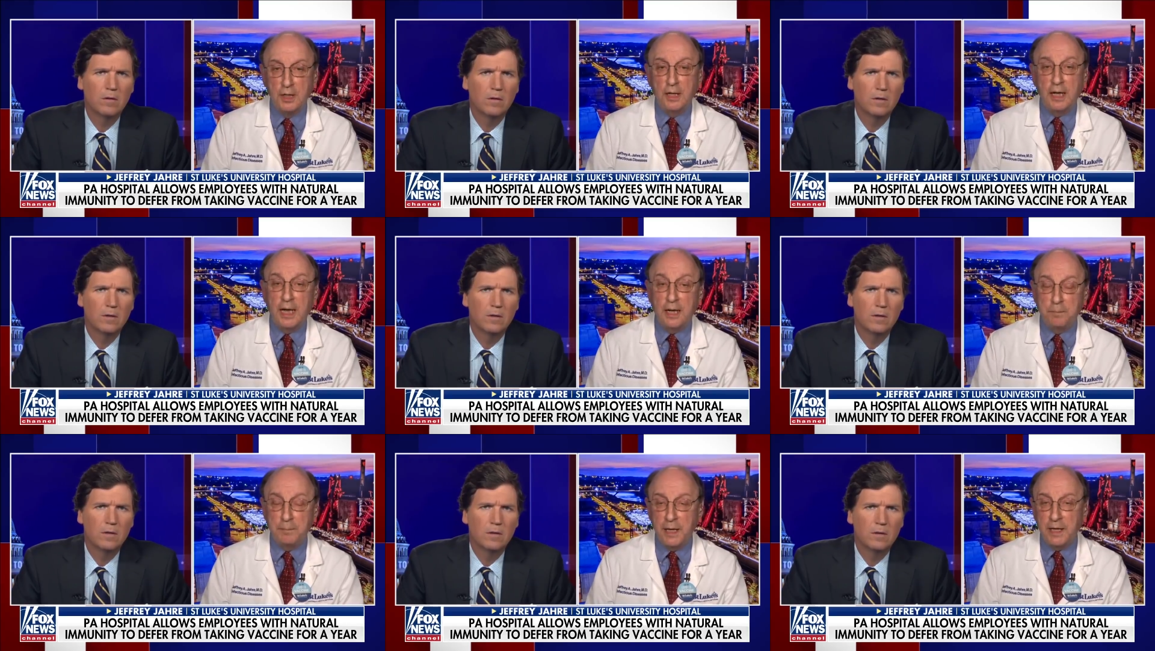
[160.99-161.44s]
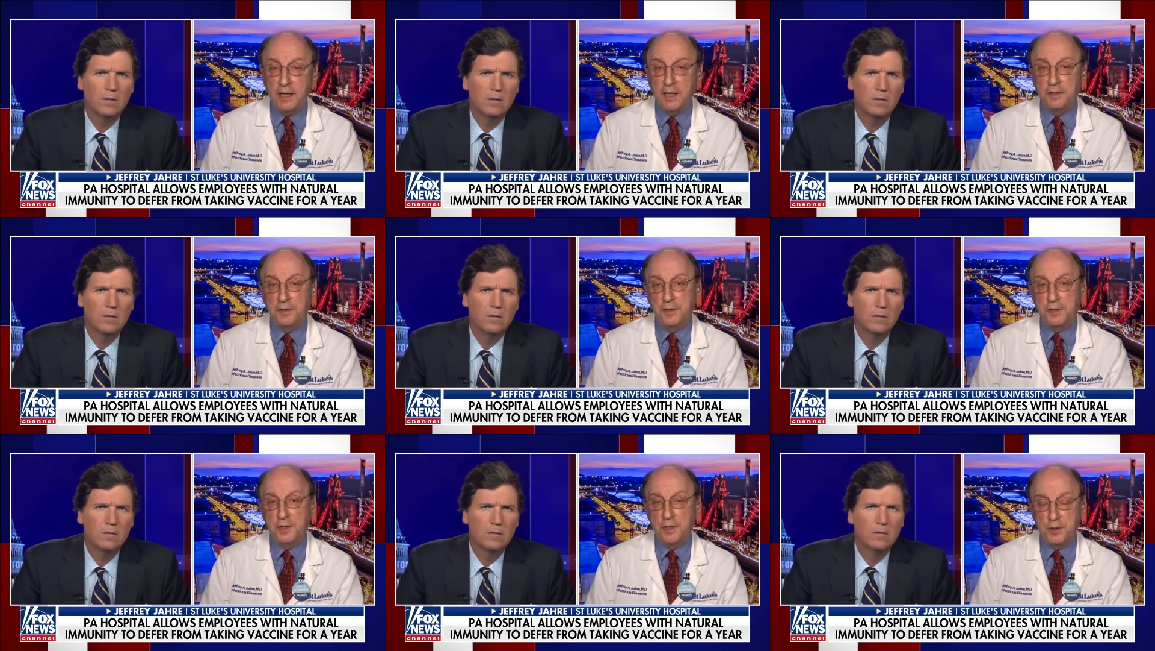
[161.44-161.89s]
Speaker 1: and making
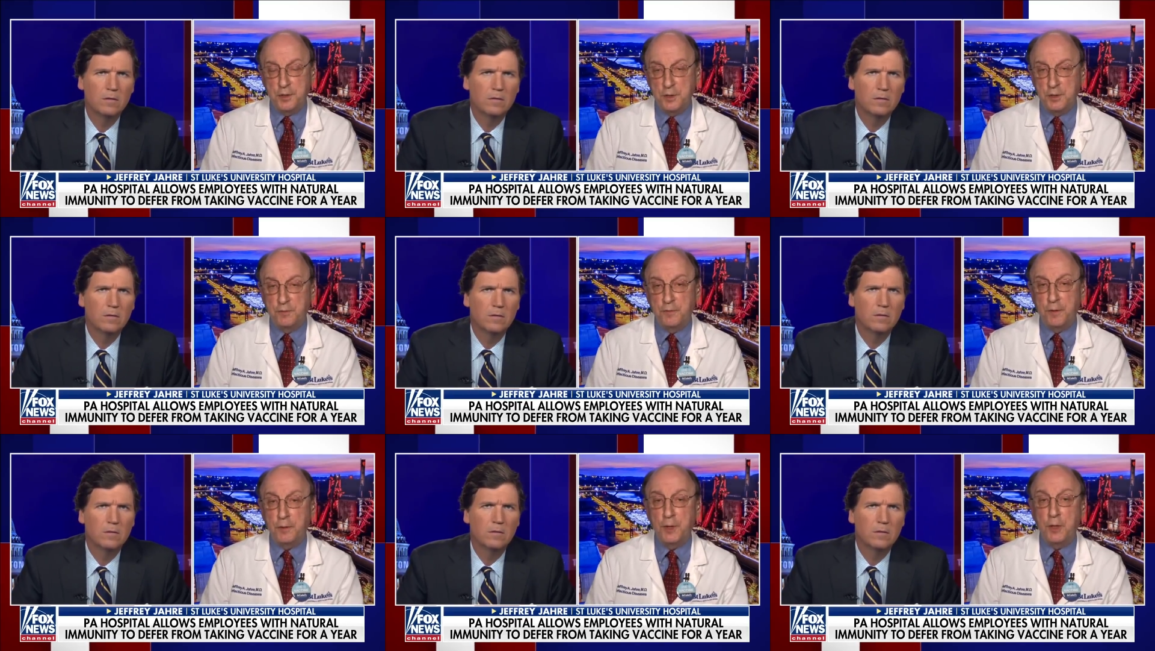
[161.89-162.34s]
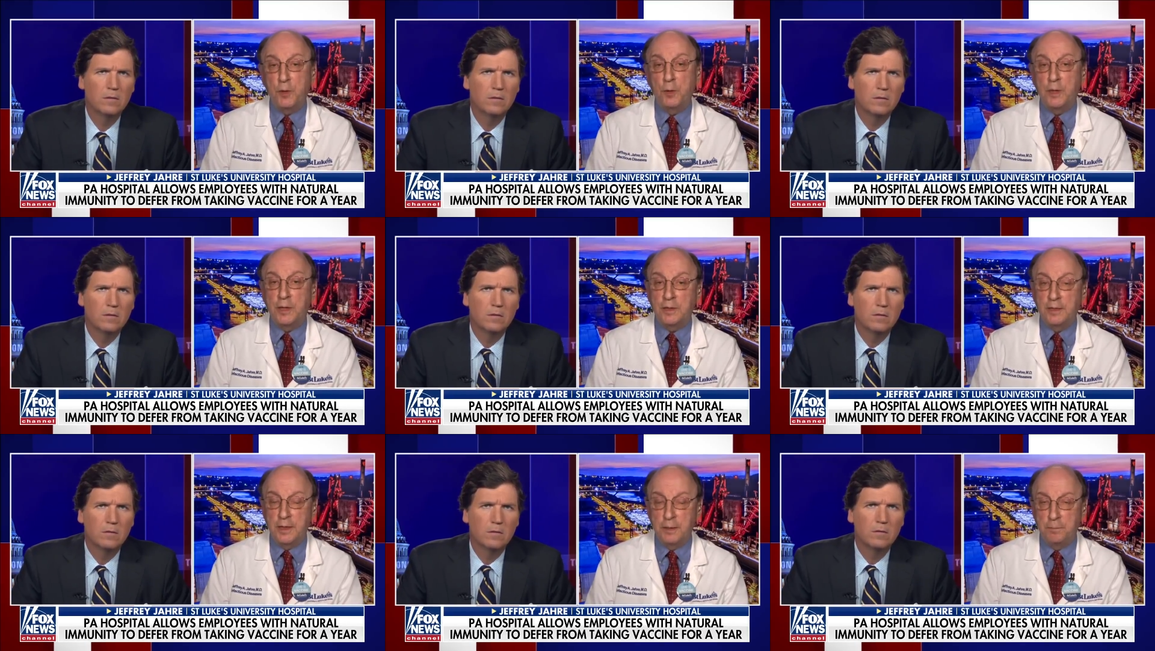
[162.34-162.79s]
decisions very
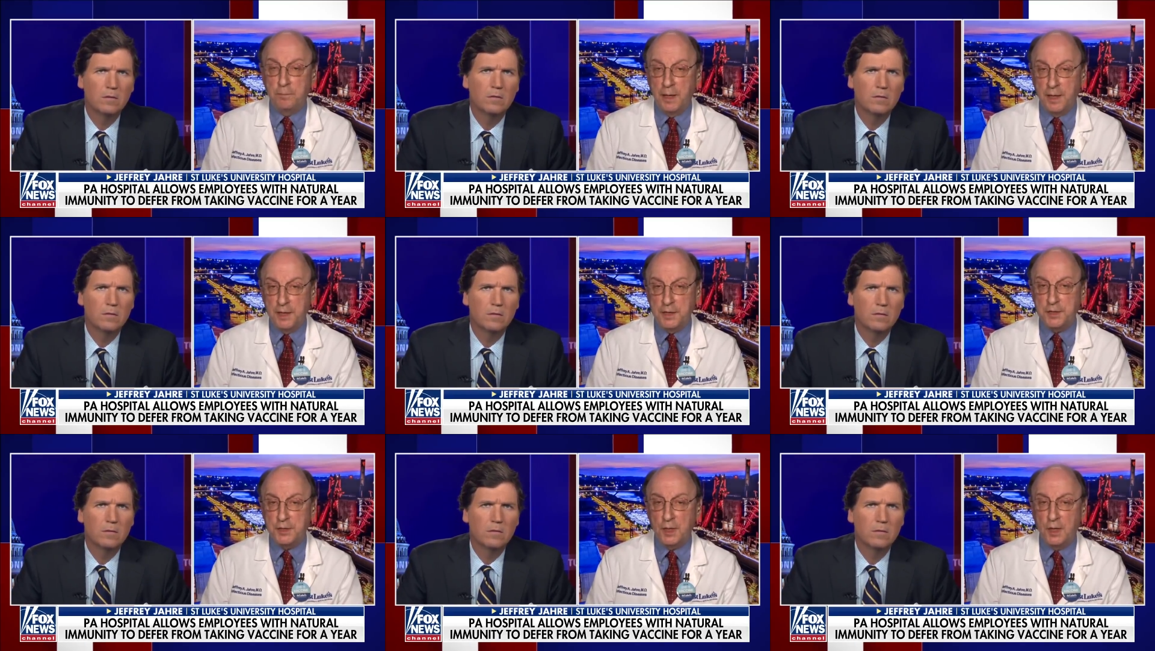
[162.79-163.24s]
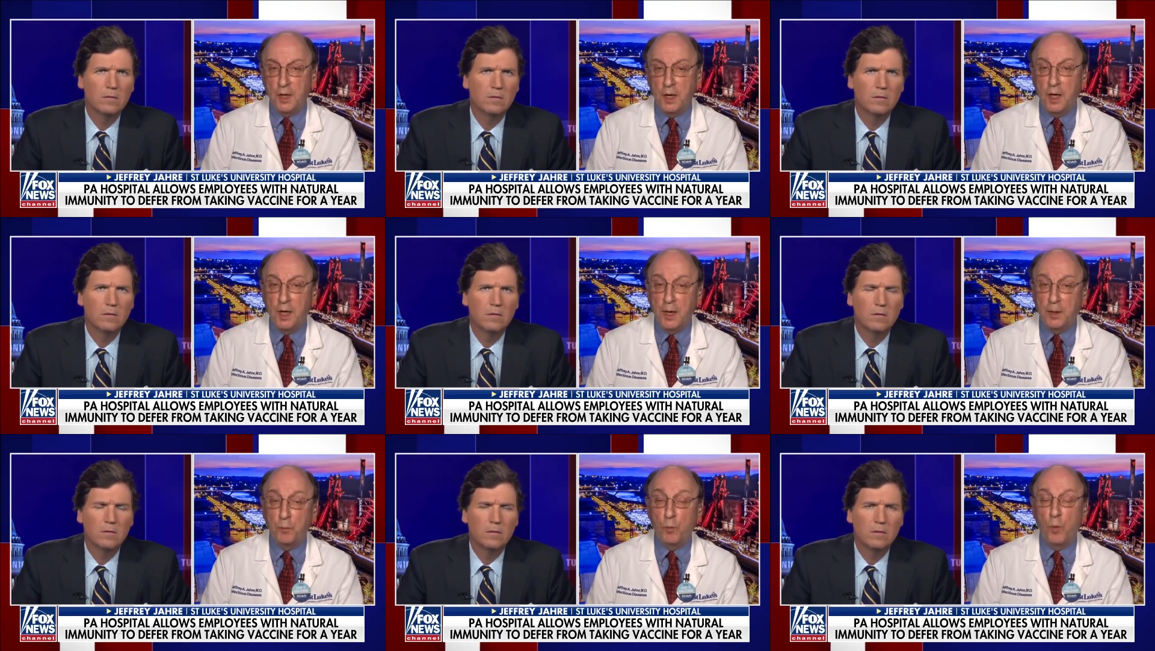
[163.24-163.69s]
quickly based
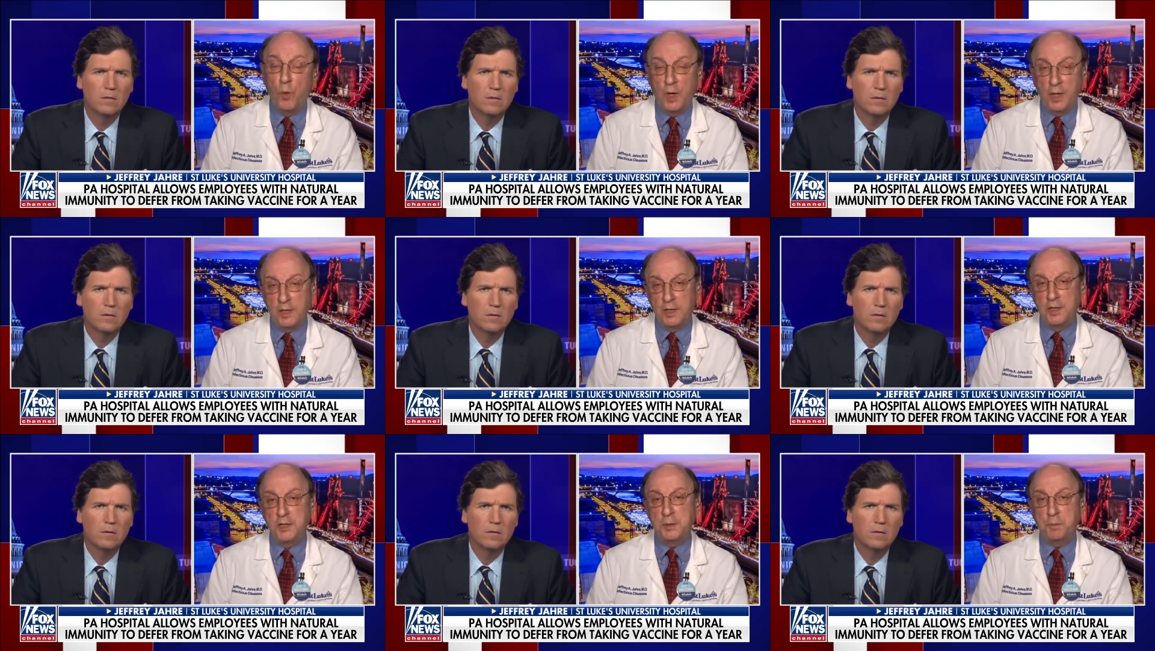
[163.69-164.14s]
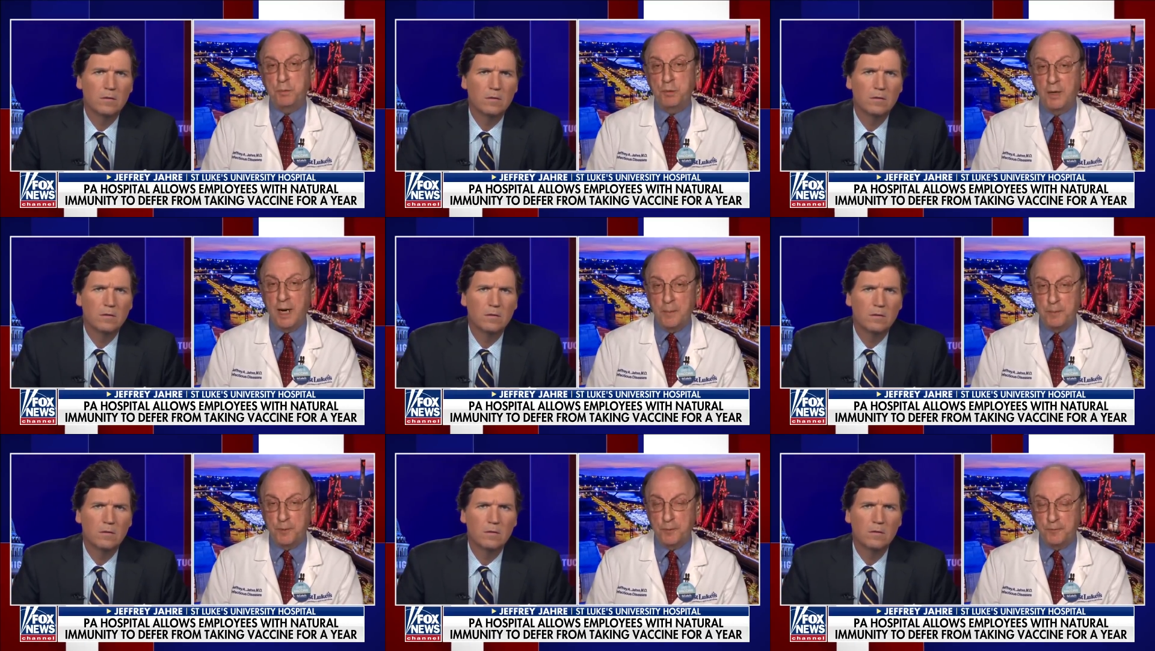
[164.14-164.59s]
on what is
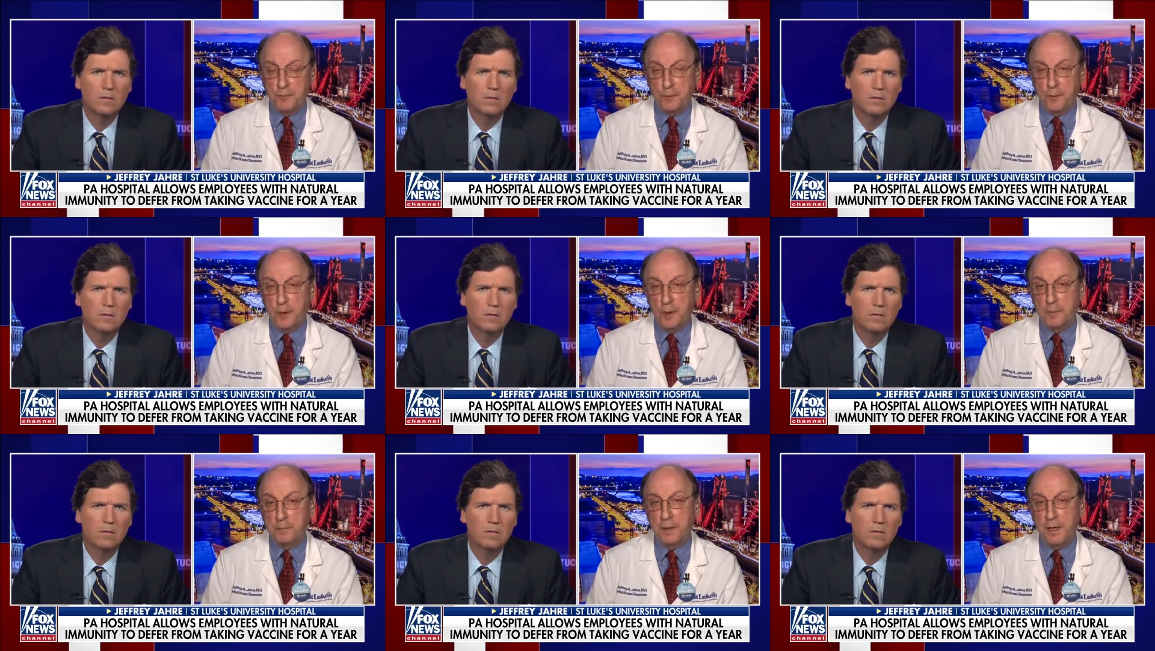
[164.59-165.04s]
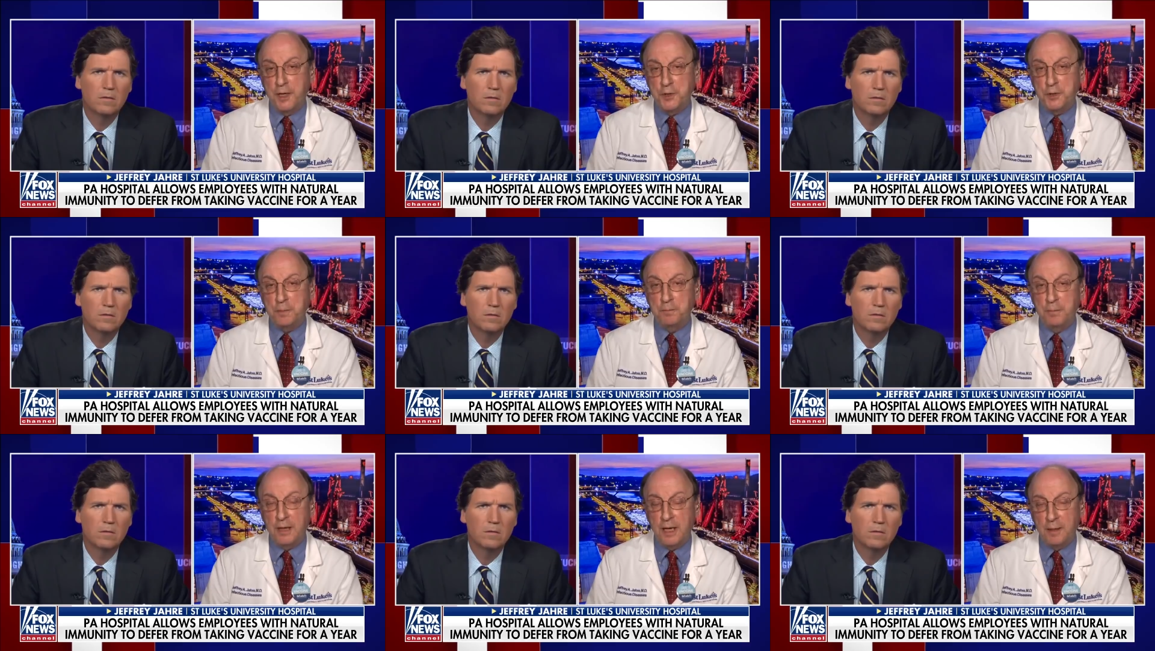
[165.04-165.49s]
proper for our
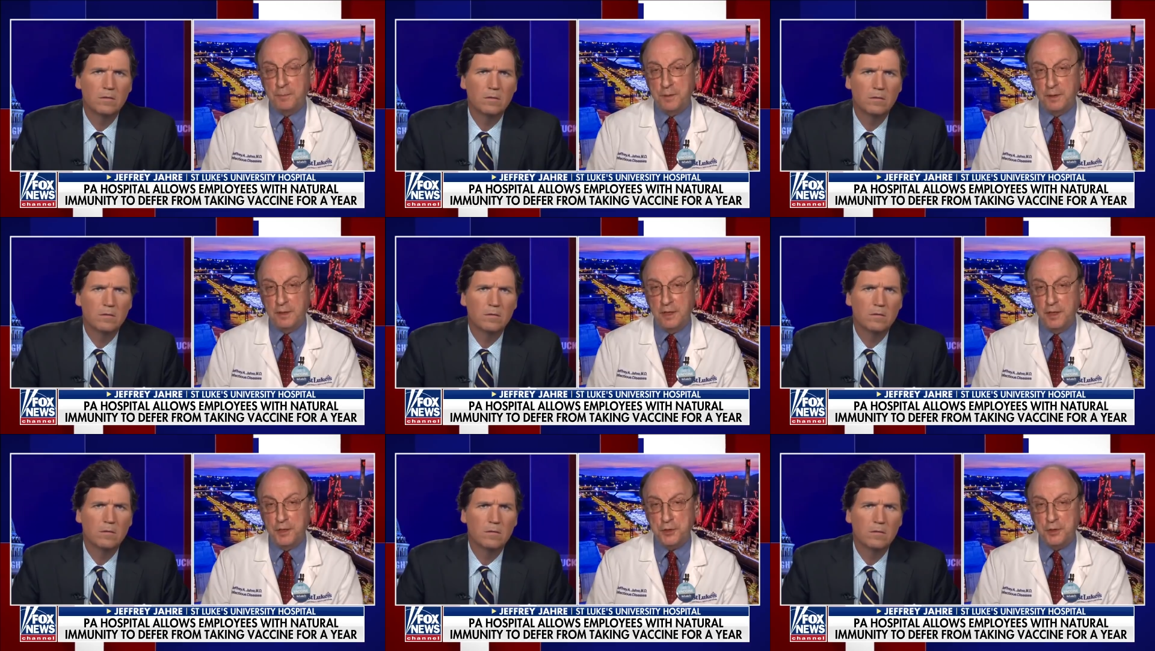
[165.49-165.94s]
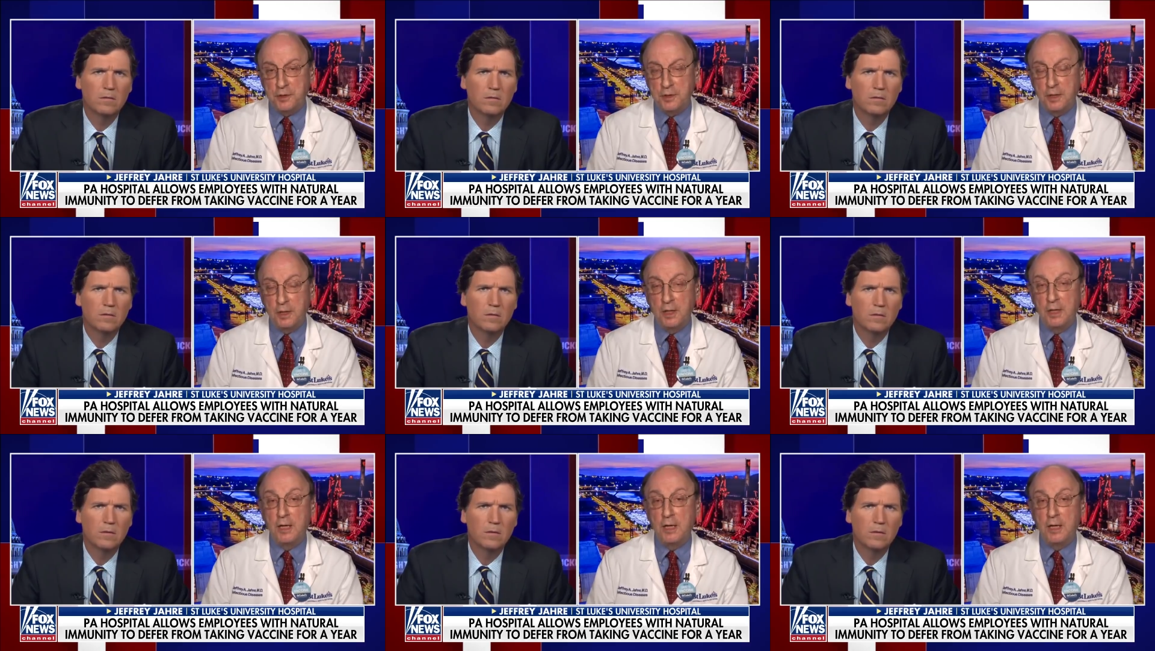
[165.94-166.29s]
patient population